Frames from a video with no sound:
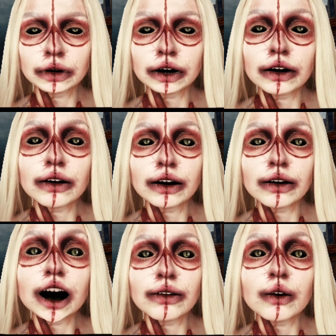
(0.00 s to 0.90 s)
I let
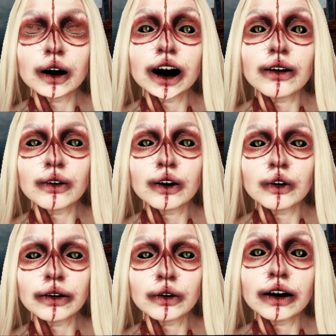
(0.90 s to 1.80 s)
go of her arms and
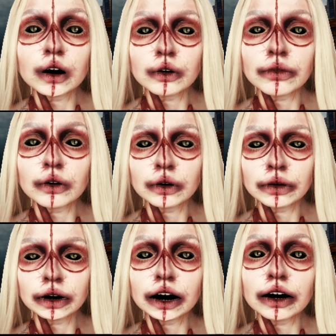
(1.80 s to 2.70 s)
she fell
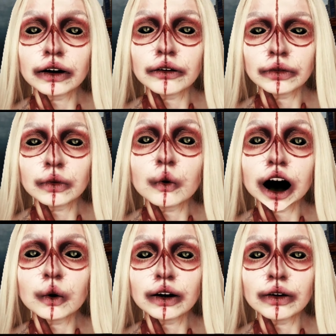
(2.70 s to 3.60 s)
again, hitting the
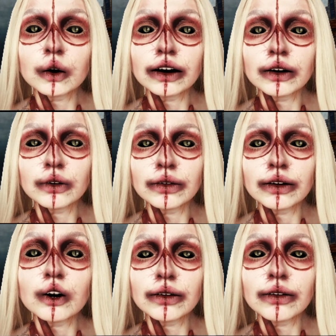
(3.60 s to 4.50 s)
floor and grinning,
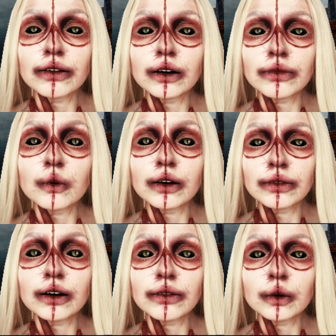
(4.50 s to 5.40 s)
shaking her hair
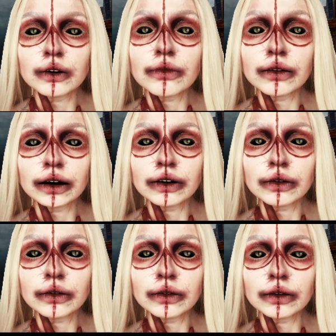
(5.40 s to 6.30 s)
from her face.
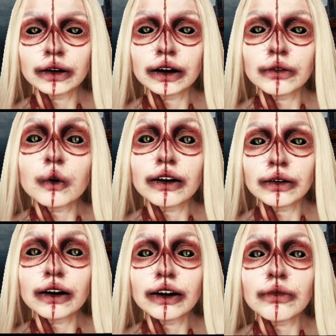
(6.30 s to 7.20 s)
Her
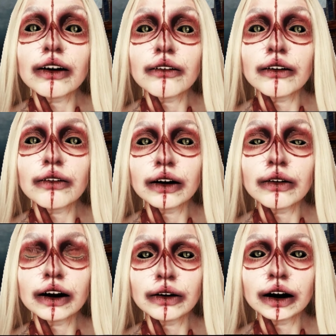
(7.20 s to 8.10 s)
breath was heavy with
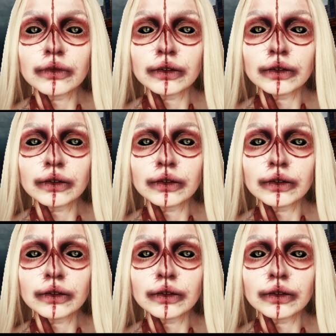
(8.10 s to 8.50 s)
whiskey.